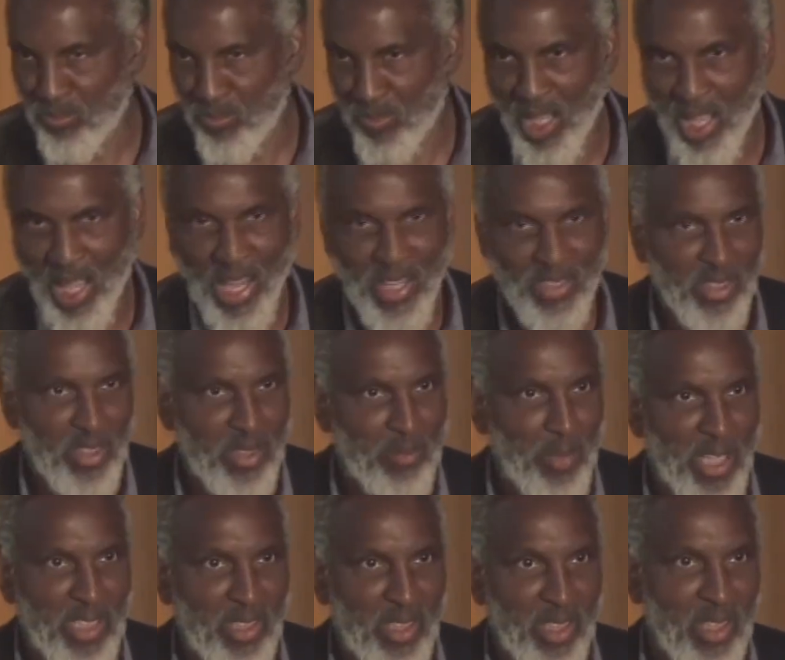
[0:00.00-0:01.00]
actually
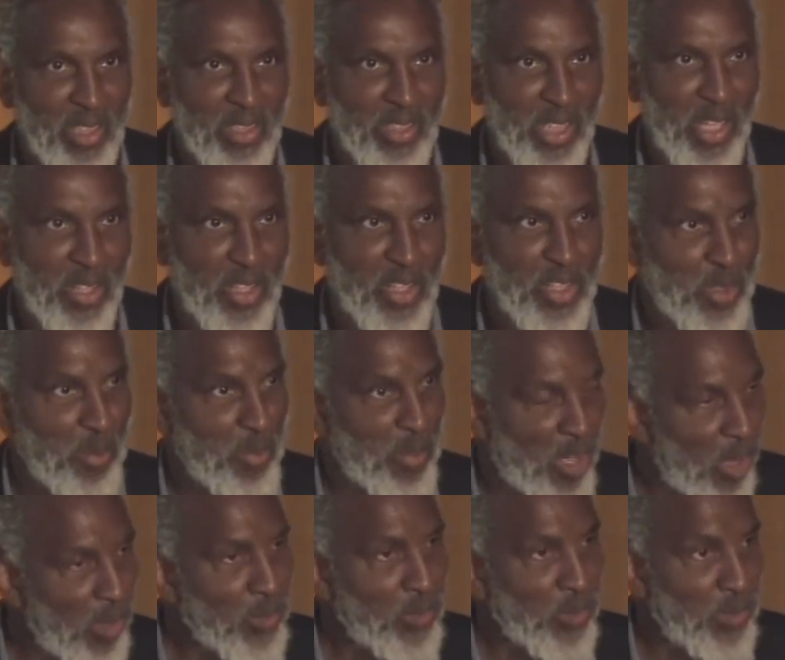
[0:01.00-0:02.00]
basically said there's some
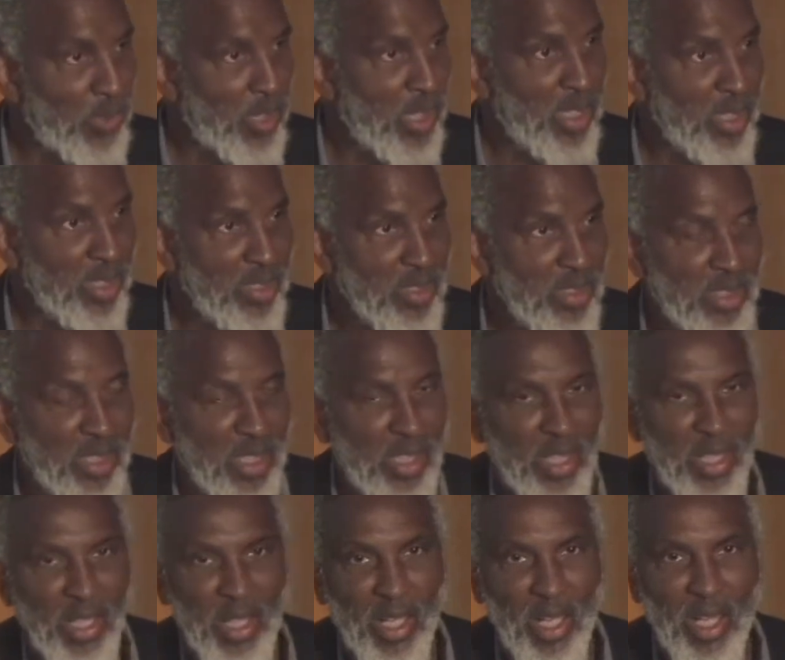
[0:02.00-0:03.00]
cultural things
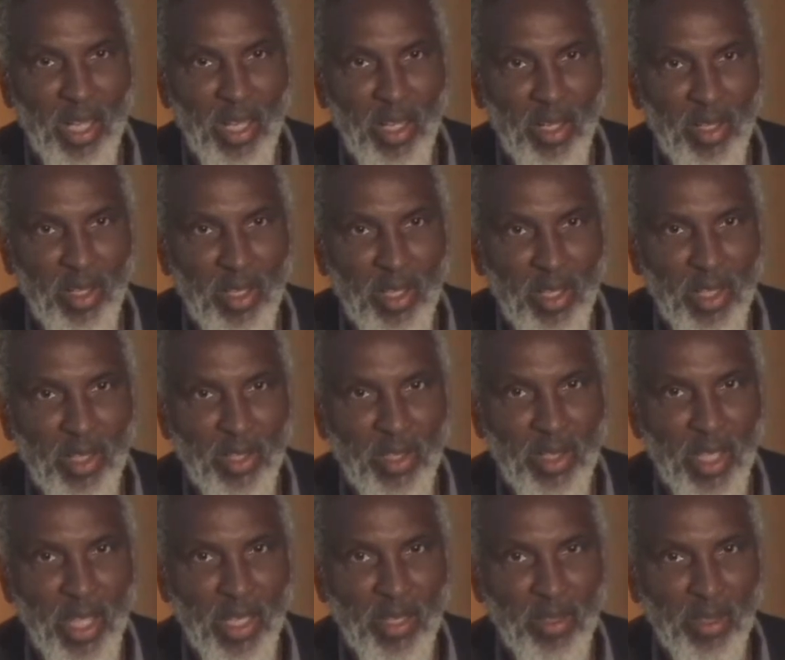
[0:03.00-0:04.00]

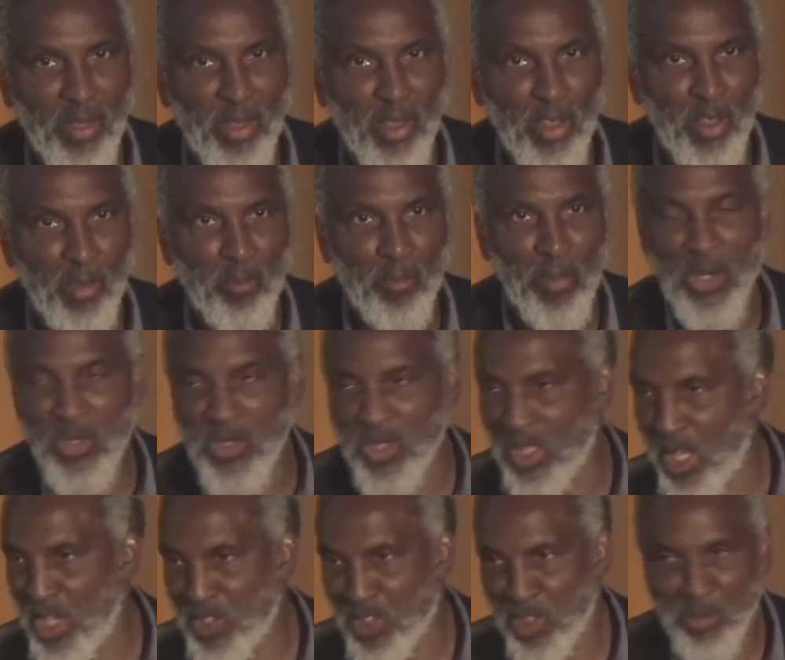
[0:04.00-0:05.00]
that
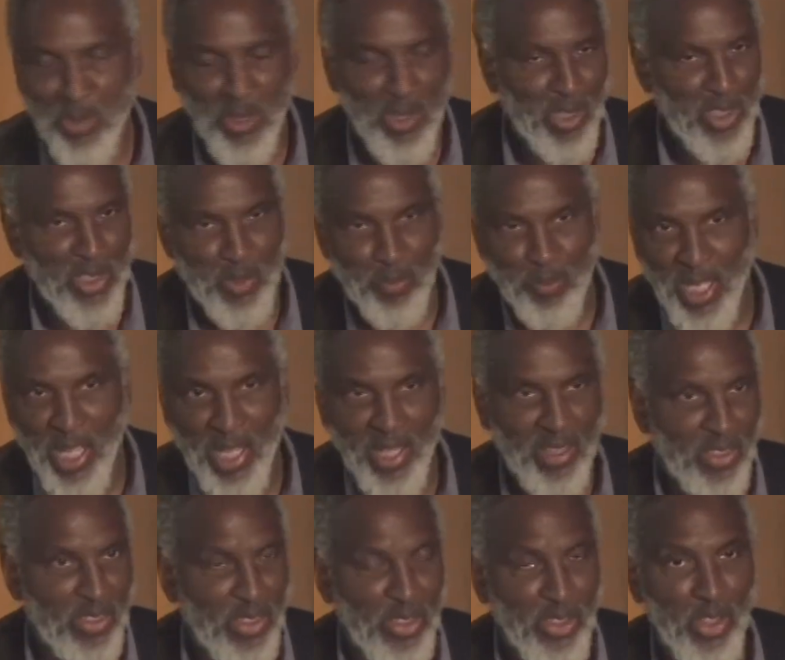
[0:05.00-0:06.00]
marginalized communities, Black,
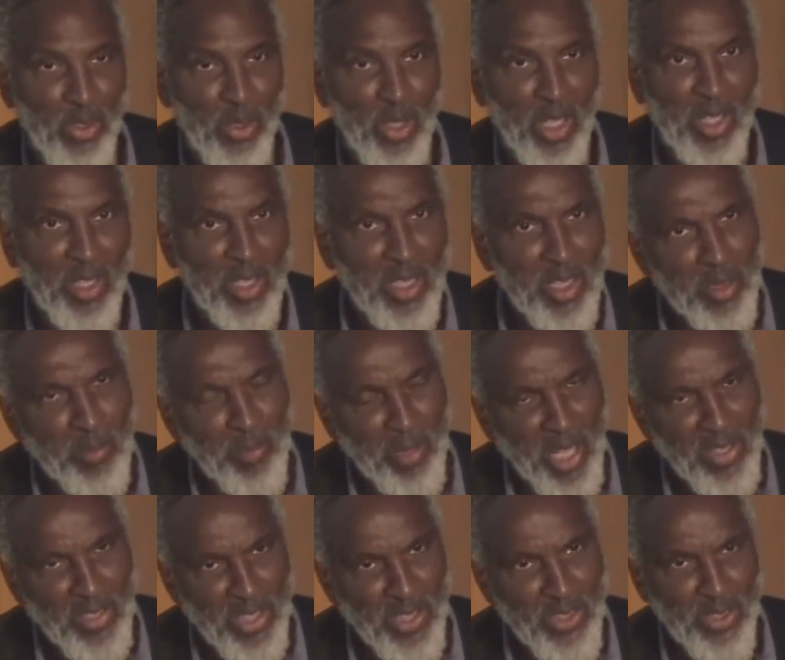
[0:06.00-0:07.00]
Latino, need to pay
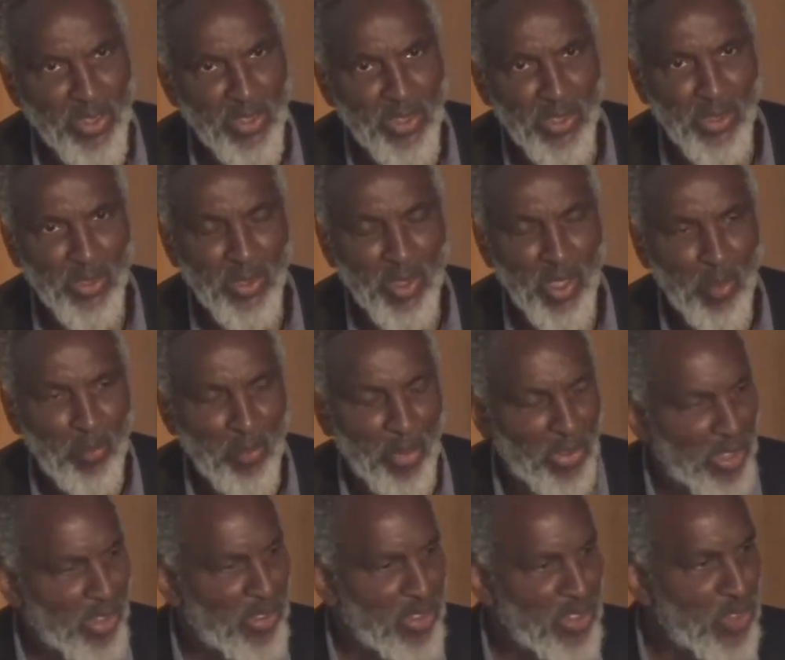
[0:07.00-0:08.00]
attention to, but
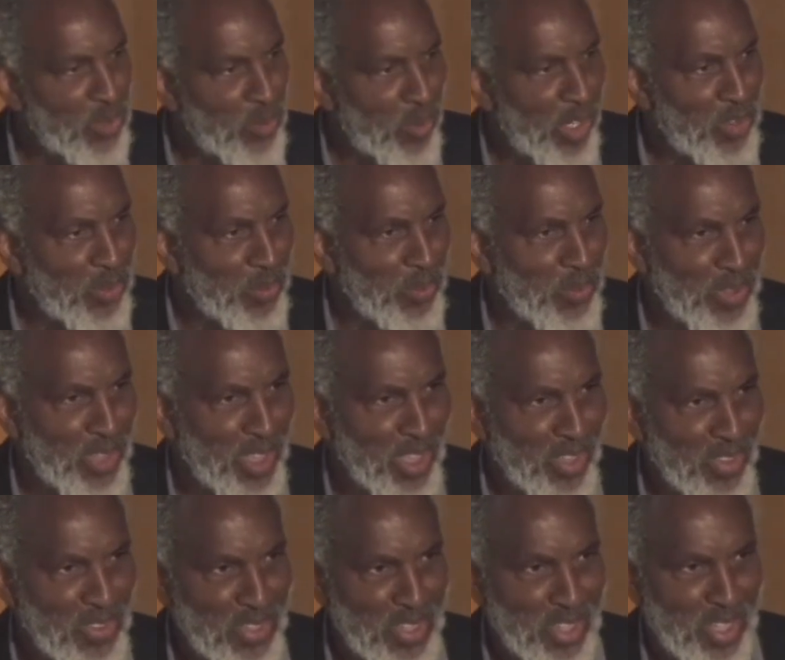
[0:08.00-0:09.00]
there are these structural
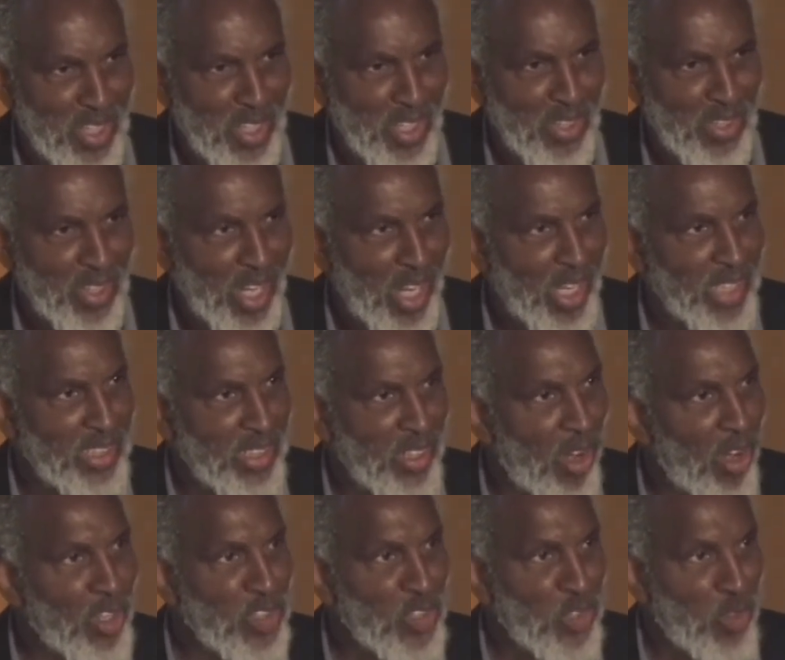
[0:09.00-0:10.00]
things that actually
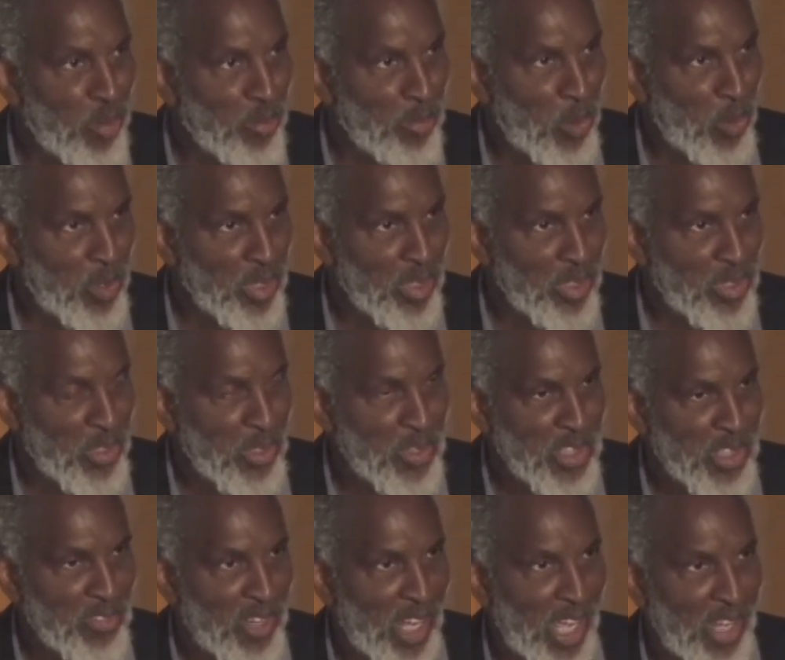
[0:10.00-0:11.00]
also are important in terms
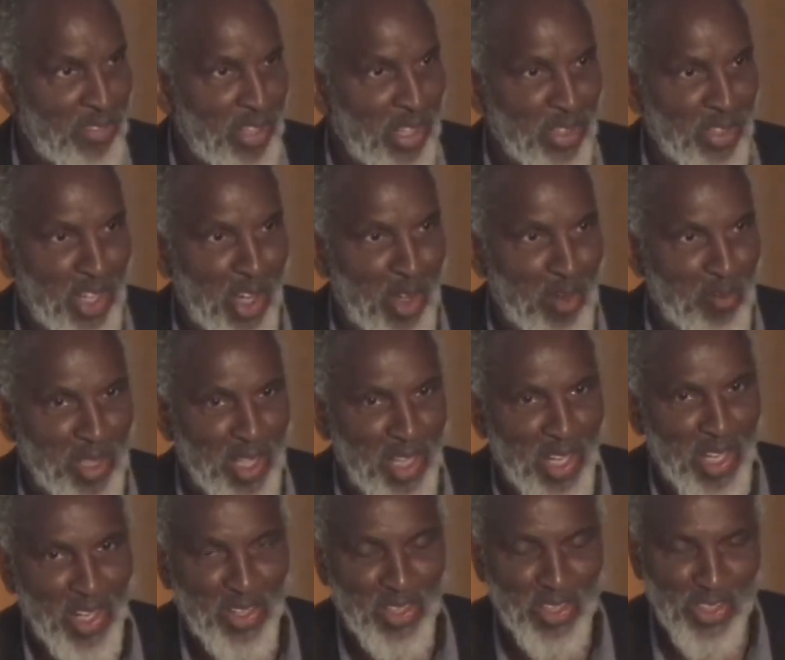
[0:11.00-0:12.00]
of life outcome.
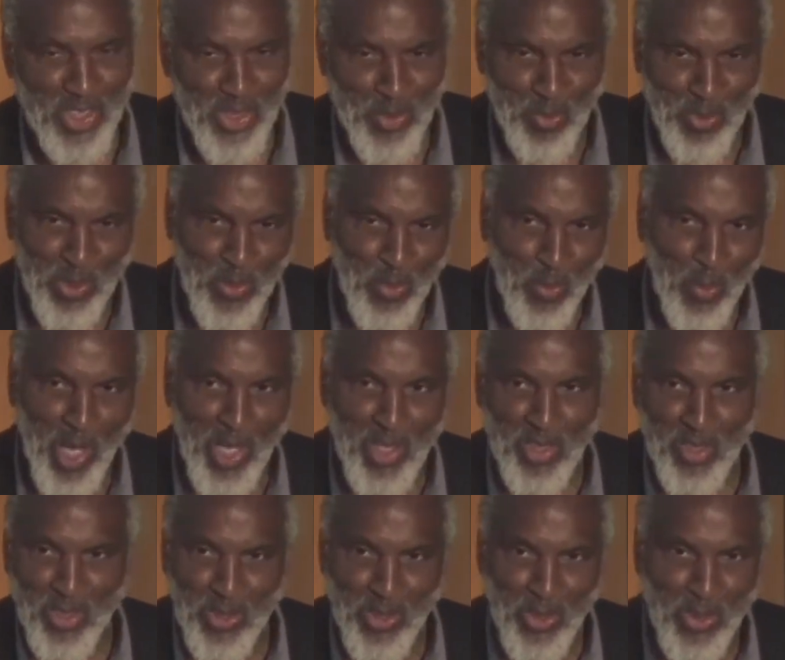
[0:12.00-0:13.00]
And he says when you weigh the
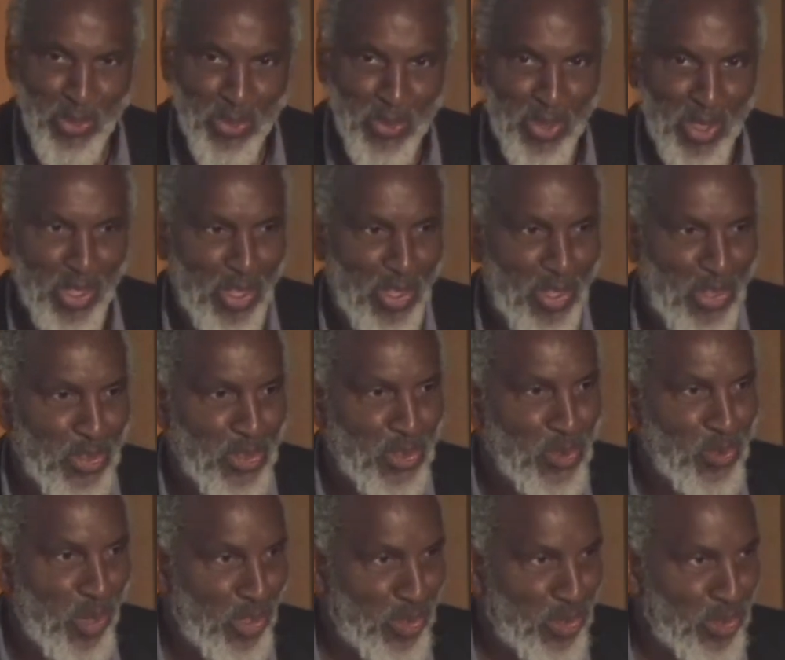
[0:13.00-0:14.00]
two,
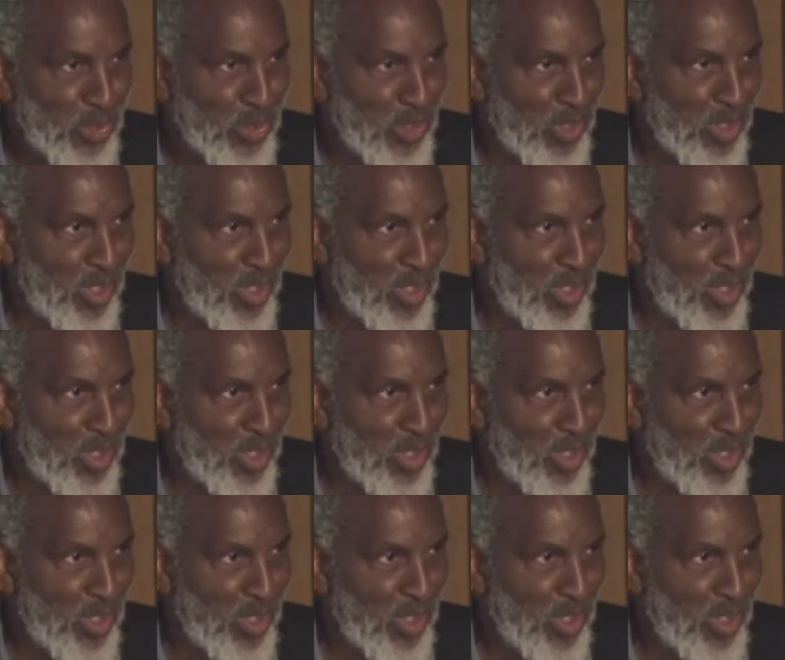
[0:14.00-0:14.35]
structure